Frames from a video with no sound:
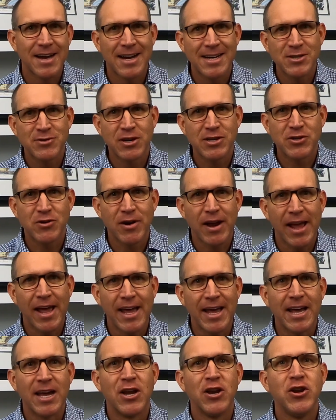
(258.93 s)
contractor
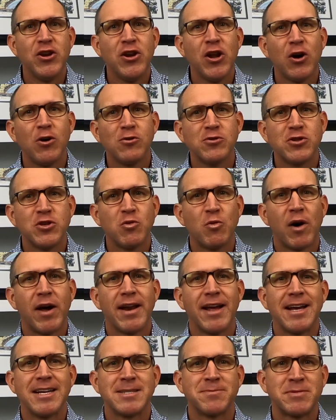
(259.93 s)
A knows you
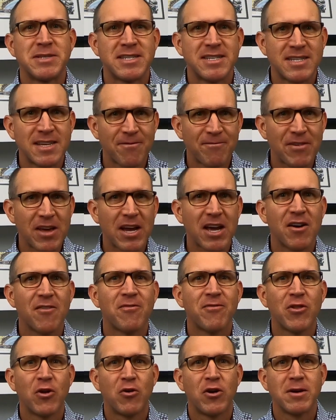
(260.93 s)
want a specific
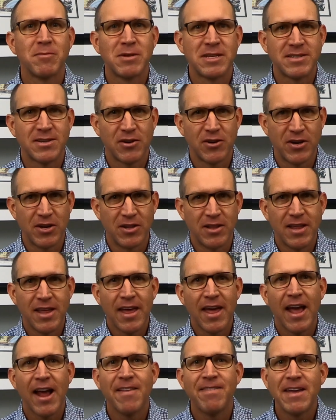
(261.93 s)
flooring material
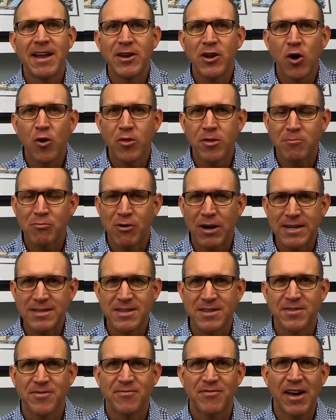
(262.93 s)
and they know the
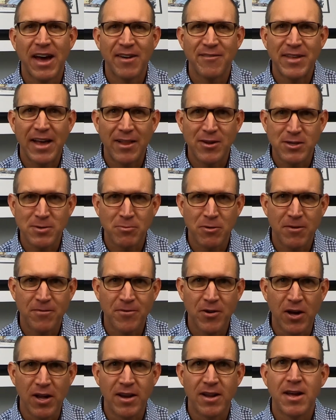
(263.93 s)
price is $5 per
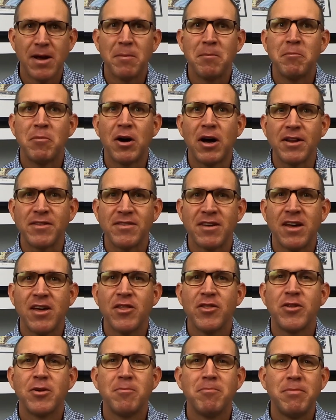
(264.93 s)
foot, but
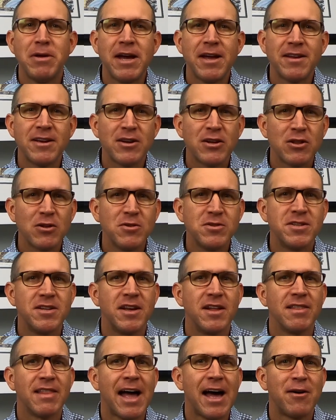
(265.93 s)
their bid includes
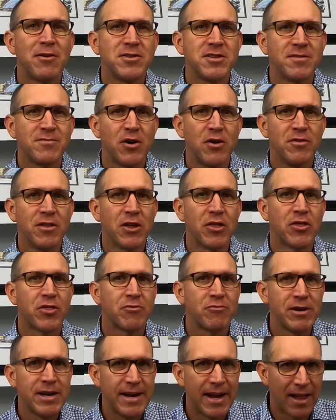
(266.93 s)
an allowance of only
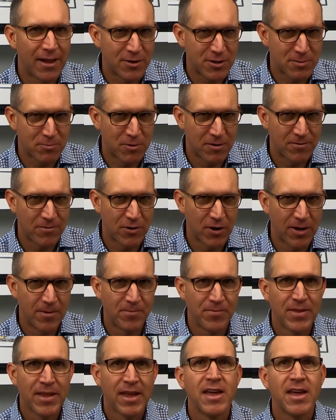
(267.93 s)
$3 per foot.
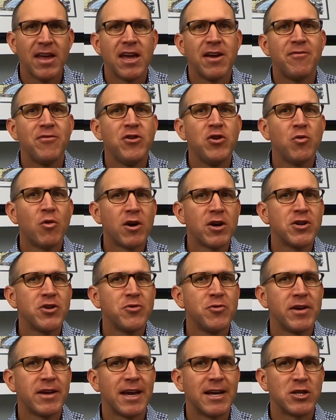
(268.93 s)
If you are
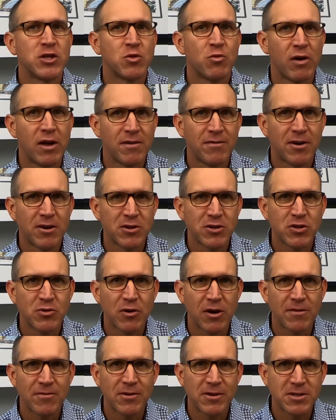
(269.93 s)
doing a 1,200
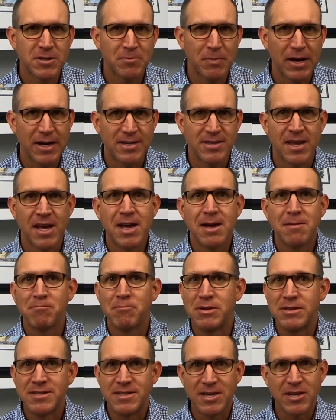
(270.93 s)
square foot space
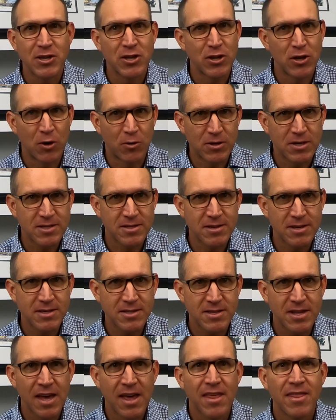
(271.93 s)
but didn't notice
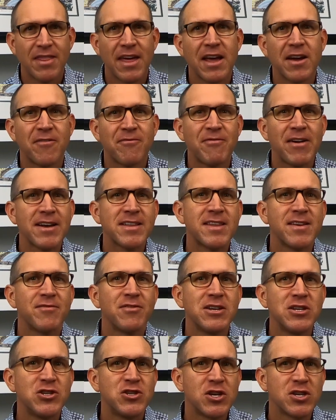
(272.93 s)
this, they
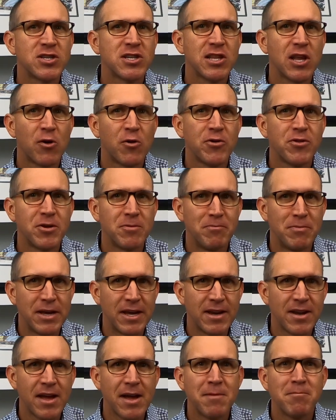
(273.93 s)
effectively just lowered their
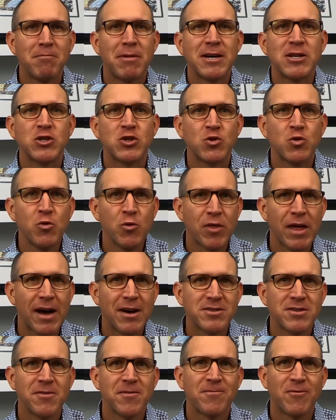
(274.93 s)
bid by
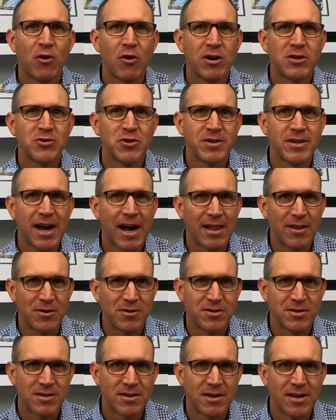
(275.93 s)

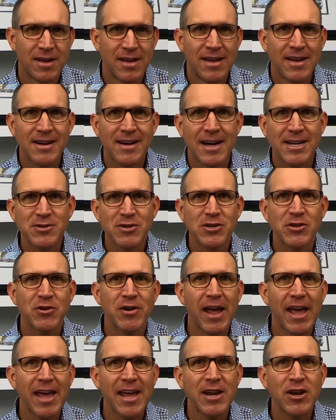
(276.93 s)
$2,400.
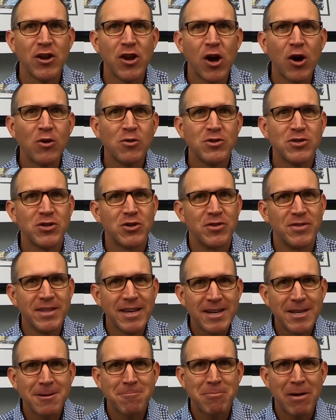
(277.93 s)
Contractor A knows you'll
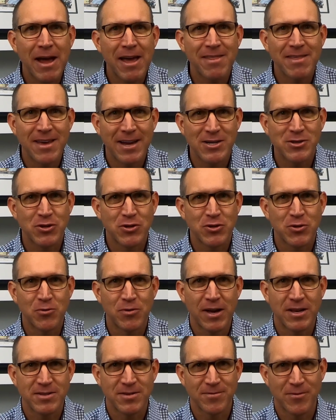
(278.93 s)
need to pay the extra
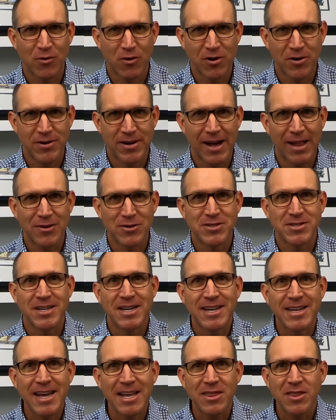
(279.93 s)
$2,400
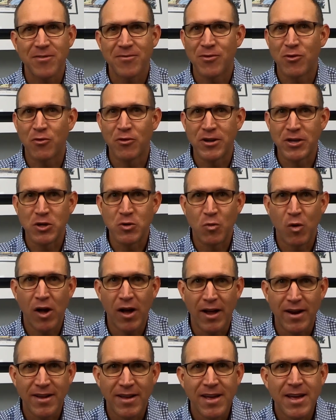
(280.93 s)
to get the flooring you
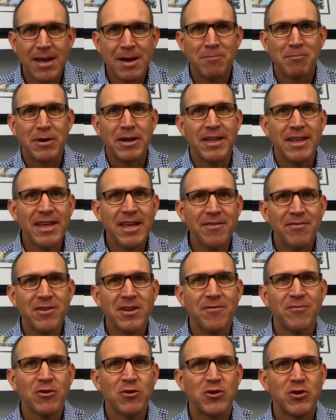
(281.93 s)
want. But
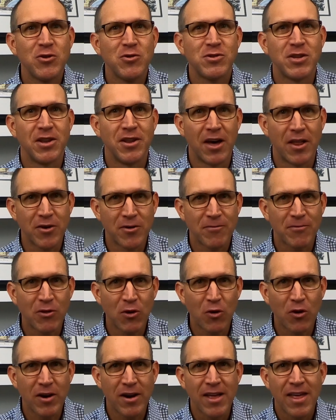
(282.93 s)
even if you choose another
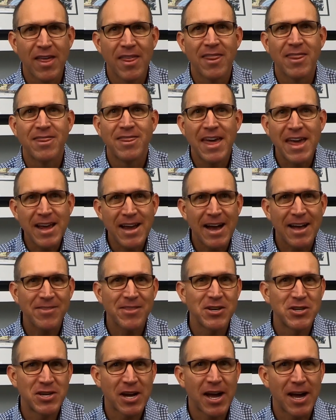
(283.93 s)
floor, they got
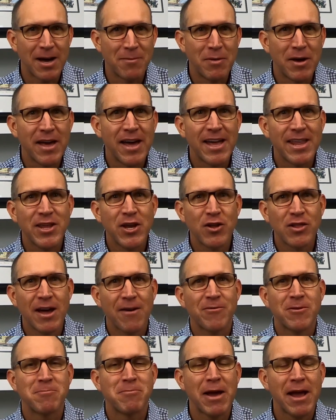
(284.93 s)
the job and you'll
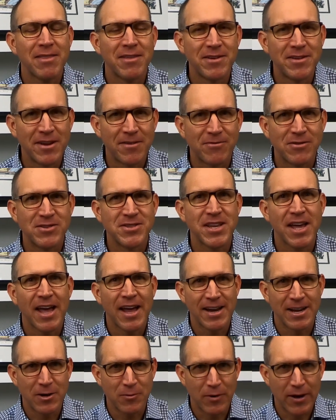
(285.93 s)
have to pay the difference
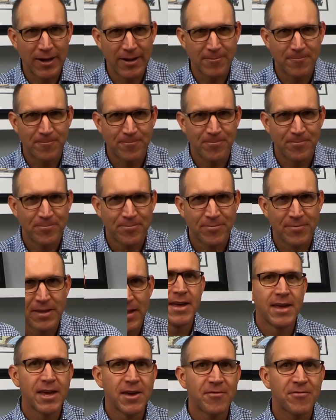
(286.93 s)
anyway.
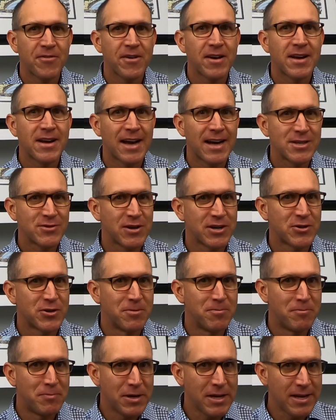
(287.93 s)
If
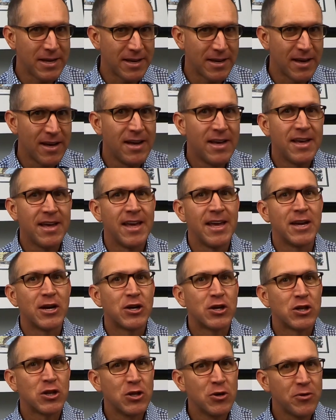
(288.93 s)
contractor B
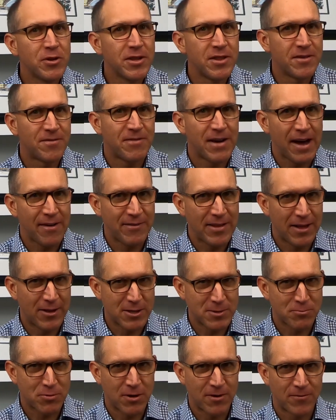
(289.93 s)
included the
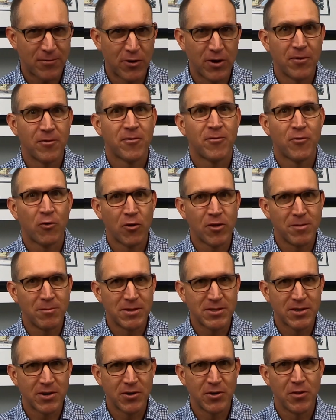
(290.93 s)
$5 per foot for the
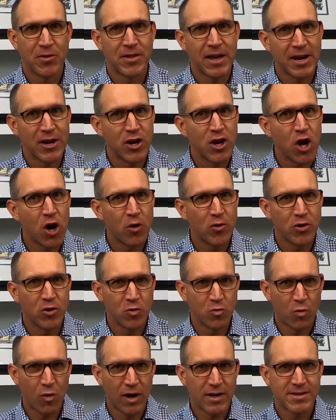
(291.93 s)
material they know
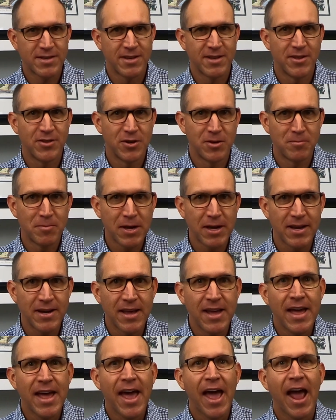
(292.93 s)
you wanted in their
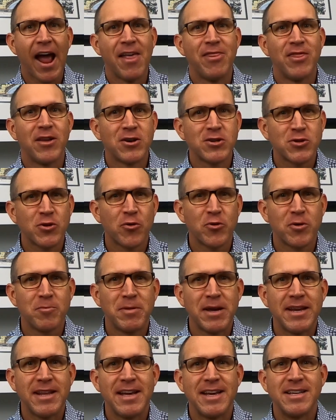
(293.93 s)
bid, and their total
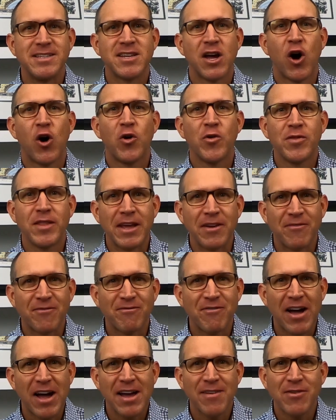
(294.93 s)
bid is only
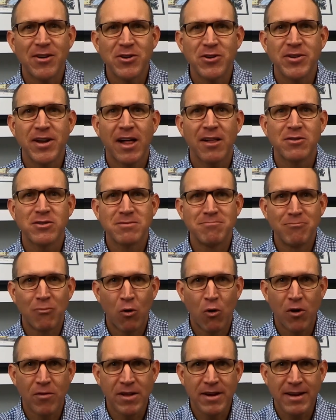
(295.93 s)
$500
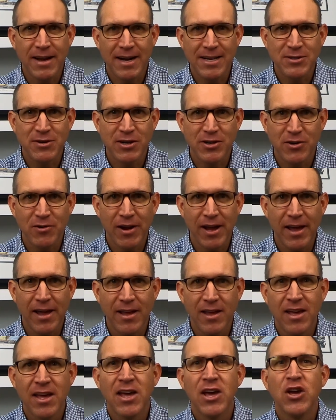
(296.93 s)
more than contractor
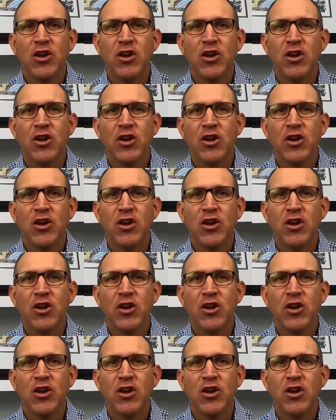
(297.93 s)
A,